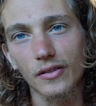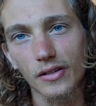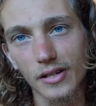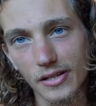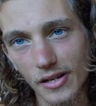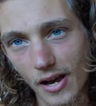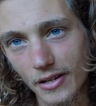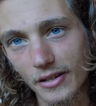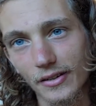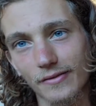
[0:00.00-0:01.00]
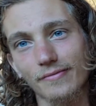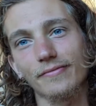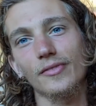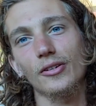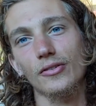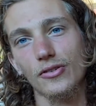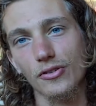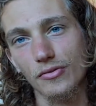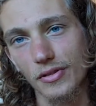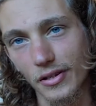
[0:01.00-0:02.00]
deciding, your
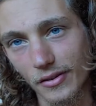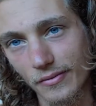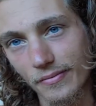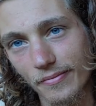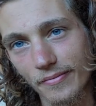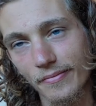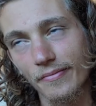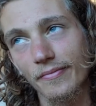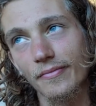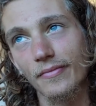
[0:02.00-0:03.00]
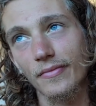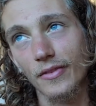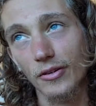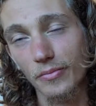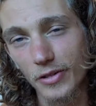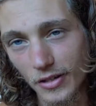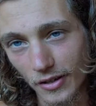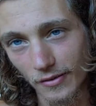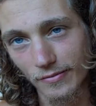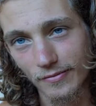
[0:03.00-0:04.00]
choosing, your being.